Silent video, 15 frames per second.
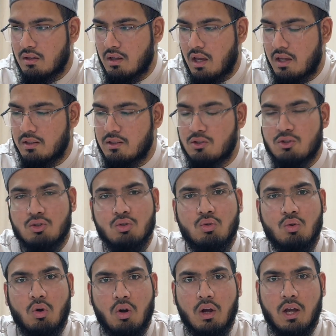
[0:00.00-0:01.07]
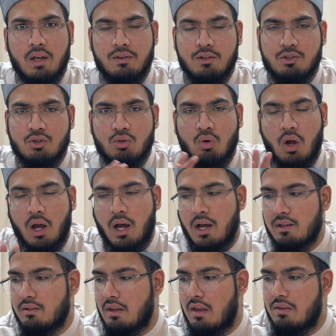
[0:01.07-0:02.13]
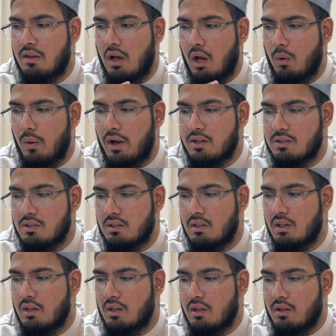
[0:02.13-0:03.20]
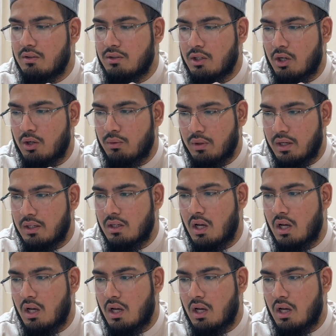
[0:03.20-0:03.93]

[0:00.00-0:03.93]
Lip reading: his shuruh and the shuruhat and the hawashi that are written